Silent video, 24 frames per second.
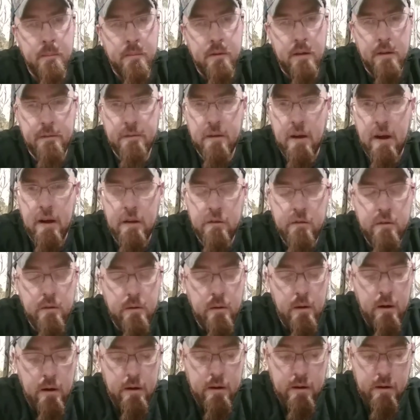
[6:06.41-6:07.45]

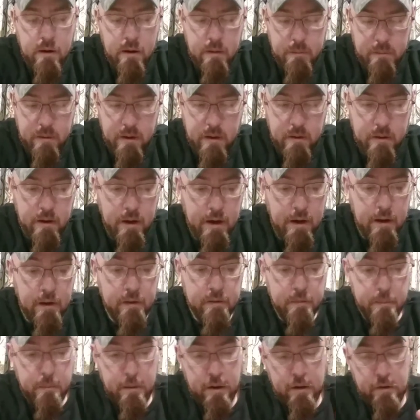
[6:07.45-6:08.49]
ToughGuyChew.com though,
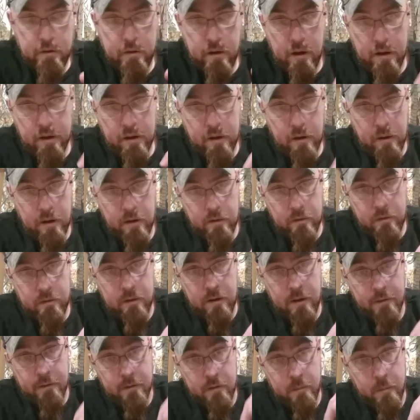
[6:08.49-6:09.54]
guys. Mudjug, go get
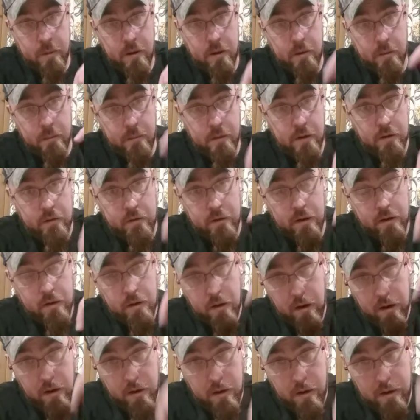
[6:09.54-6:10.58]
yourself a spitter.
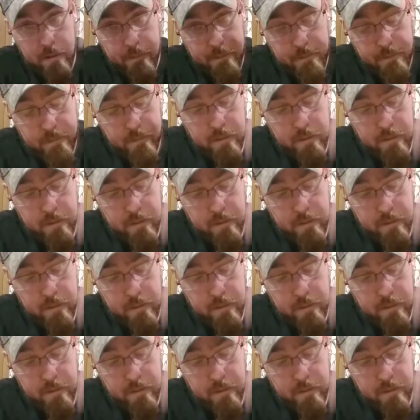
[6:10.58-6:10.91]
Mudjug.com.